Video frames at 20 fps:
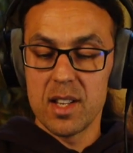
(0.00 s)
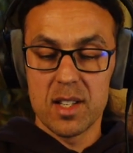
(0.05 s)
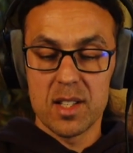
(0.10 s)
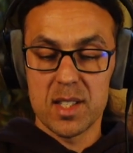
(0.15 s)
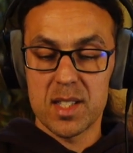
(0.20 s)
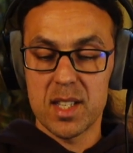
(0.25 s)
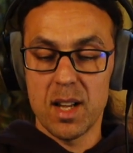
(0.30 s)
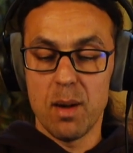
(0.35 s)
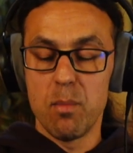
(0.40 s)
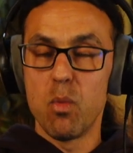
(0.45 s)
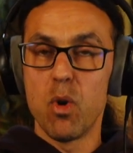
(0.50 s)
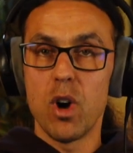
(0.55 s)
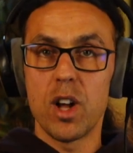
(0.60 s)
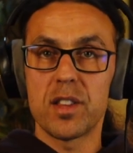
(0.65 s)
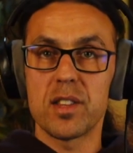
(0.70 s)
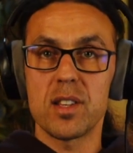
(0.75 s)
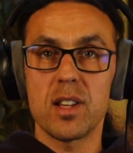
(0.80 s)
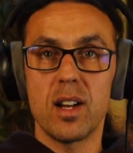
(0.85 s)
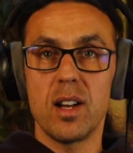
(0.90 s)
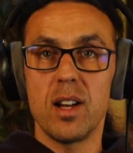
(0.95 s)

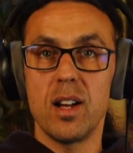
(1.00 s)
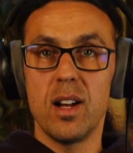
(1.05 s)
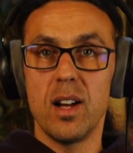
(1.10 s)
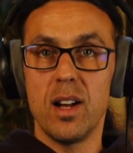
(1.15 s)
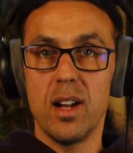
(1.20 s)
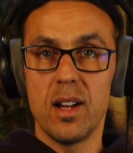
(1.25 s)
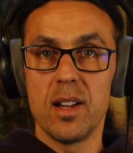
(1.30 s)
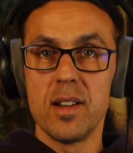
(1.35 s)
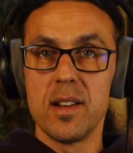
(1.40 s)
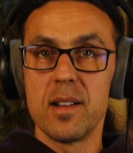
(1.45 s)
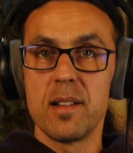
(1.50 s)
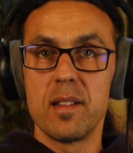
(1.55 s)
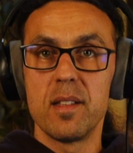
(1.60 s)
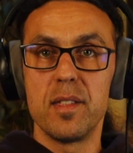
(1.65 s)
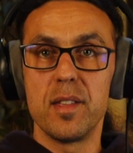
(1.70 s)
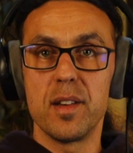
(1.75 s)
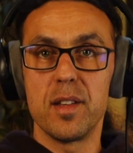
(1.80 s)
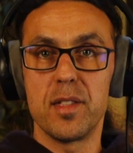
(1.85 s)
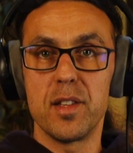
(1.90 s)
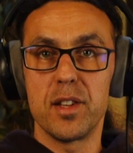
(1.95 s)
somewhat
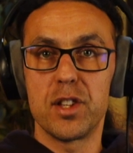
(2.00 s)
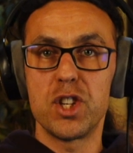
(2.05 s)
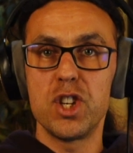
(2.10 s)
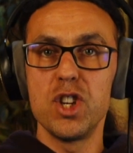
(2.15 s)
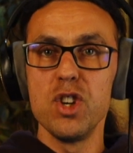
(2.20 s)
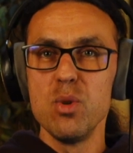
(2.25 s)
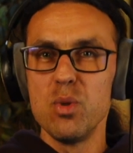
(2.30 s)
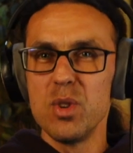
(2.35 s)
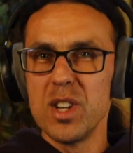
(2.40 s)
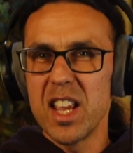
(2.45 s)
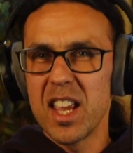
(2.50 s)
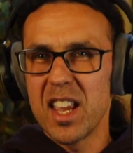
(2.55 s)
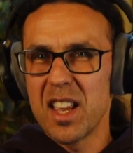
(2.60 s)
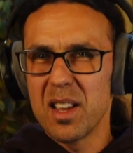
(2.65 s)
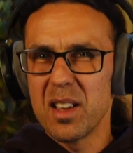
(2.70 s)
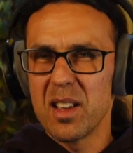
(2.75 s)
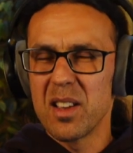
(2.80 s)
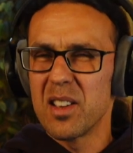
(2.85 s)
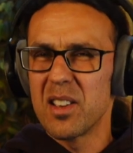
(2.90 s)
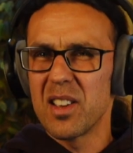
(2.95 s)
the
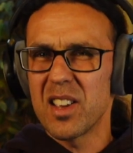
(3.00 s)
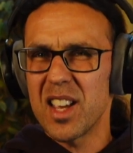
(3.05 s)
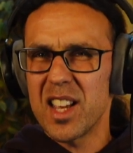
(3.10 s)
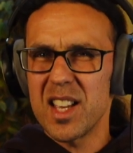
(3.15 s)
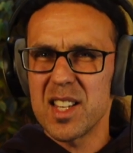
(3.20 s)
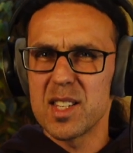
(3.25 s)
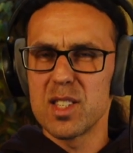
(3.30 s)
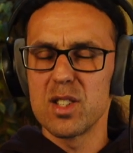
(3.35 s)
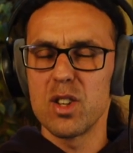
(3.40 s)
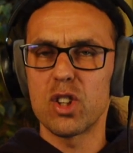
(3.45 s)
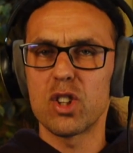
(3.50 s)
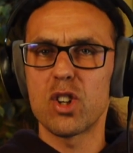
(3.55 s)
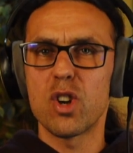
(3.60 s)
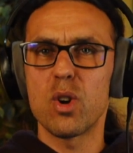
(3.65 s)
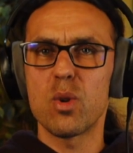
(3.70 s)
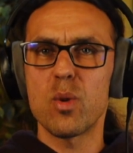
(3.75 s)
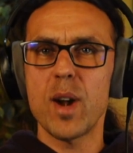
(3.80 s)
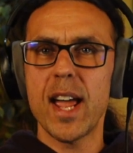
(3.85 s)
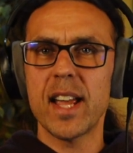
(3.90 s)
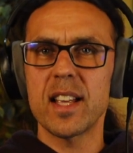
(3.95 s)
tuning is not
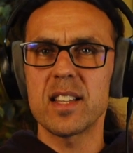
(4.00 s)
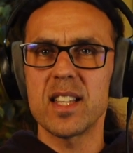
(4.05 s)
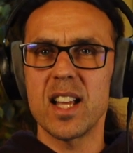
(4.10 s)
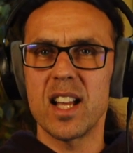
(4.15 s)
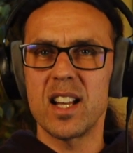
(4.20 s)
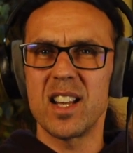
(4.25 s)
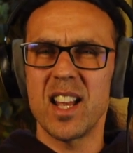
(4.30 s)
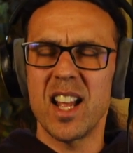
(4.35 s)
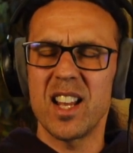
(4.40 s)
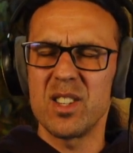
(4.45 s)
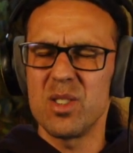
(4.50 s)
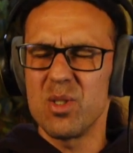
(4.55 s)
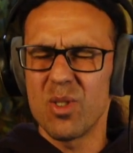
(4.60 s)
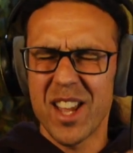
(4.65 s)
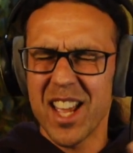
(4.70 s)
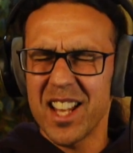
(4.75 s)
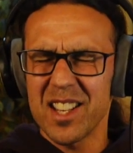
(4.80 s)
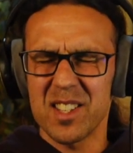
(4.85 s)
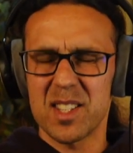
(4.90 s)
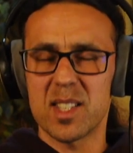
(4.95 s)
correct, and you
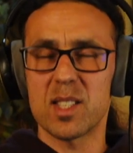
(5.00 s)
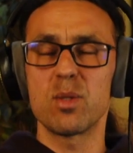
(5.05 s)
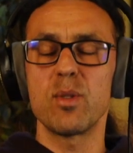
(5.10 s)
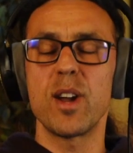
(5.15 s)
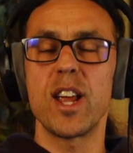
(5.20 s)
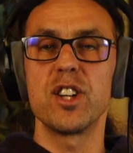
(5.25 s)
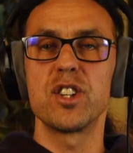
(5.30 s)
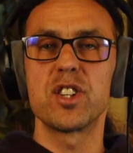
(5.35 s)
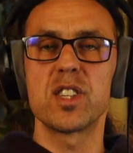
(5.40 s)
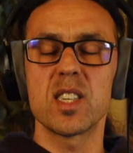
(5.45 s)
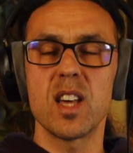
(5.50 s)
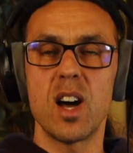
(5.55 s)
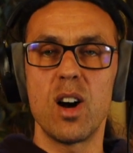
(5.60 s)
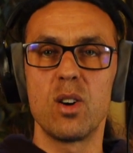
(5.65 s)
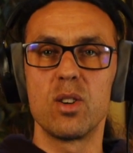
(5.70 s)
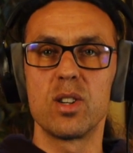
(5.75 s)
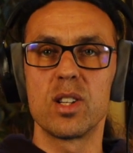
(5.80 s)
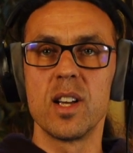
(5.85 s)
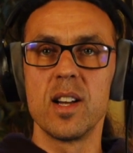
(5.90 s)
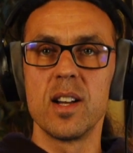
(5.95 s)
get a strange
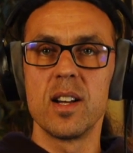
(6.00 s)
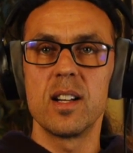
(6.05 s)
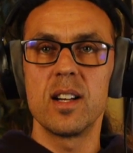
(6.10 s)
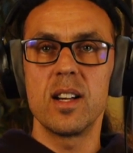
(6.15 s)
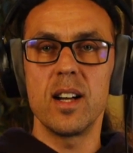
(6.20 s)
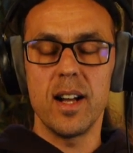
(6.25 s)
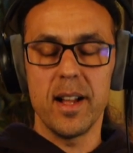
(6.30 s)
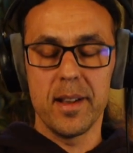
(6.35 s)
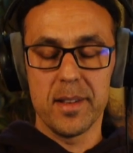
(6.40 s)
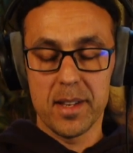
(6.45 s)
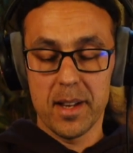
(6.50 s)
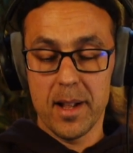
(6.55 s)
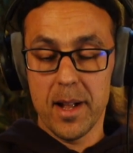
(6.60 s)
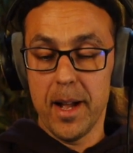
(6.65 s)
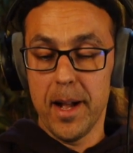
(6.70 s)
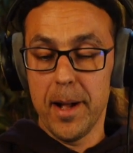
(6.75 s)
sound, and